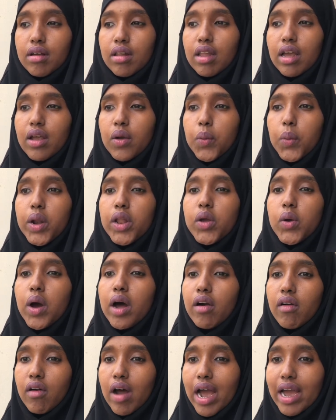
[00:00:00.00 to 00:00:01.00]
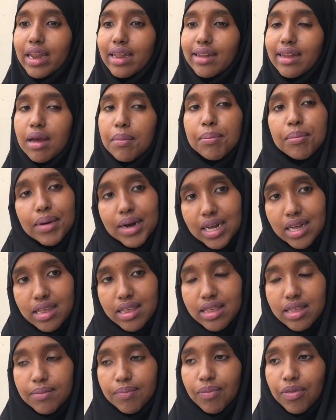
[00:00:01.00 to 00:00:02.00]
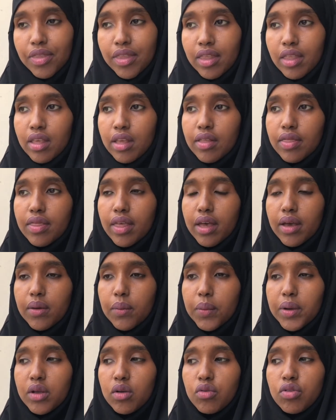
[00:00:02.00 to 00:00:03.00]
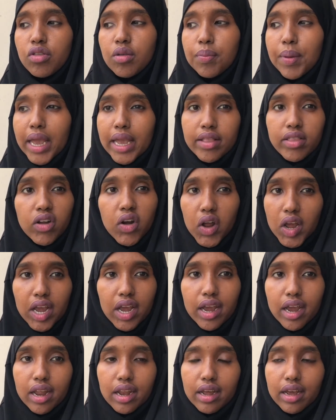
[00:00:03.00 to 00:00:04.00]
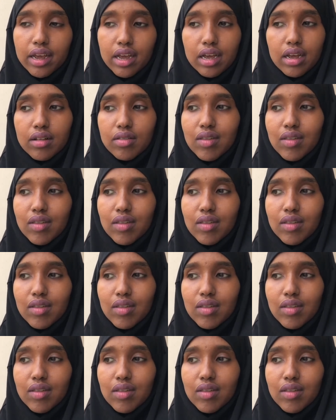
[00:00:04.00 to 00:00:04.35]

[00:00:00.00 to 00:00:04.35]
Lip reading: like when you are riding a bus, we used to pay 3 guinea.